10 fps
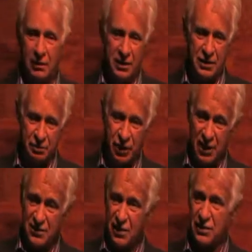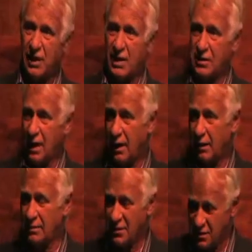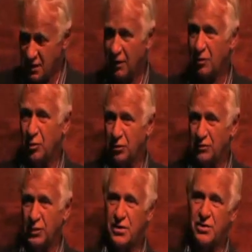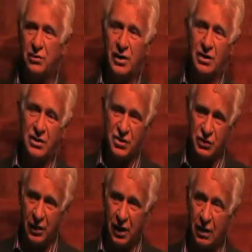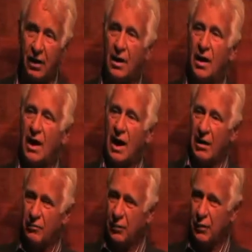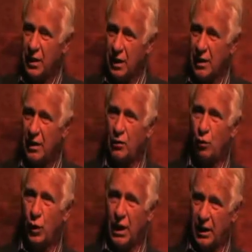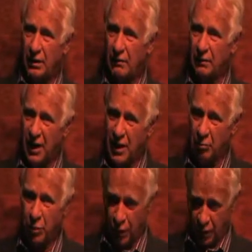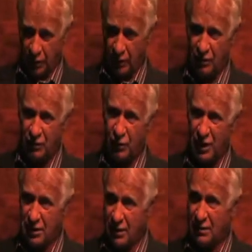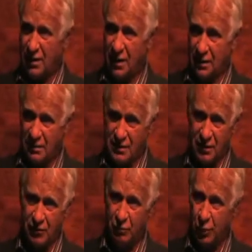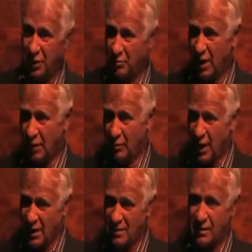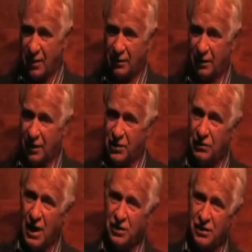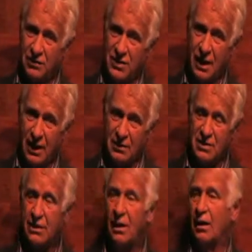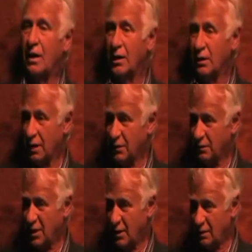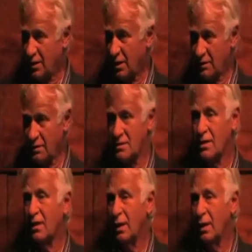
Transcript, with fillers: because uh, Belize also has a sustainable forestry industry. Every week, they burn 20 tons of woody biomass at their extraction sites and another 10 tons